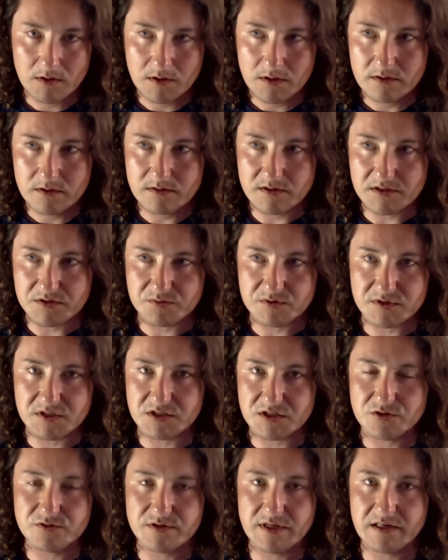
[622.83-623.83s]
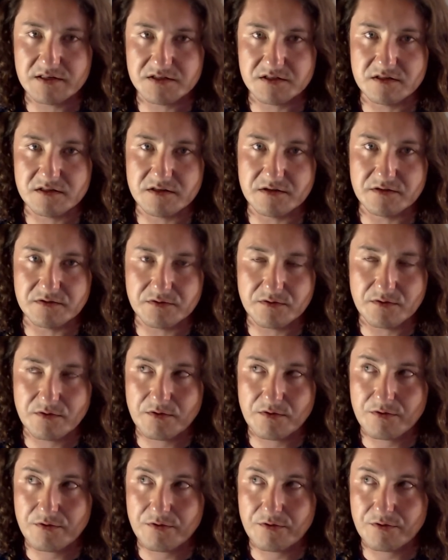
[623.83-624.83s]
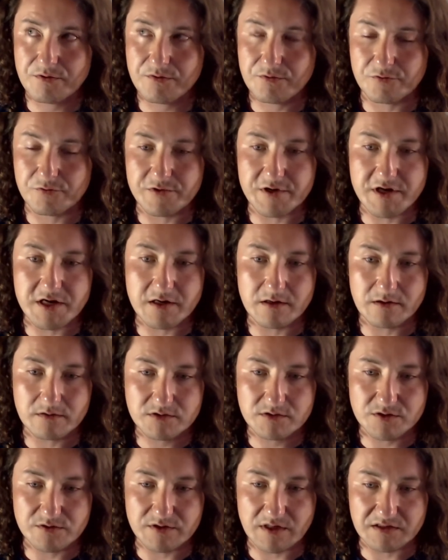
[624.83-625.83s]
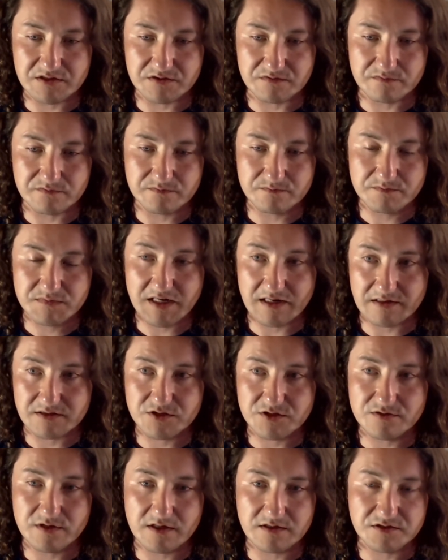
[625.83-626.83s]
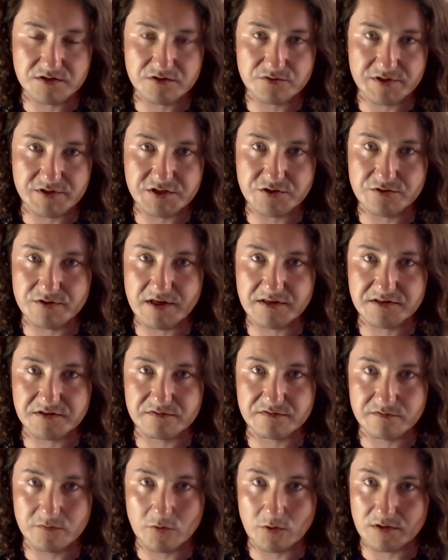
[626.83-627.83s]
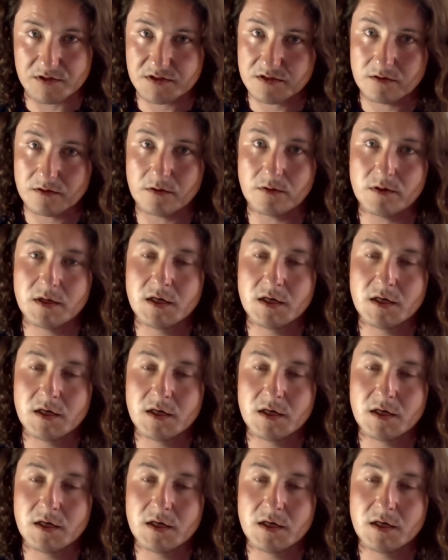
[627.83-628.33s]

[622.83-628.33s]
This was in 2003, 2003, 2004. So,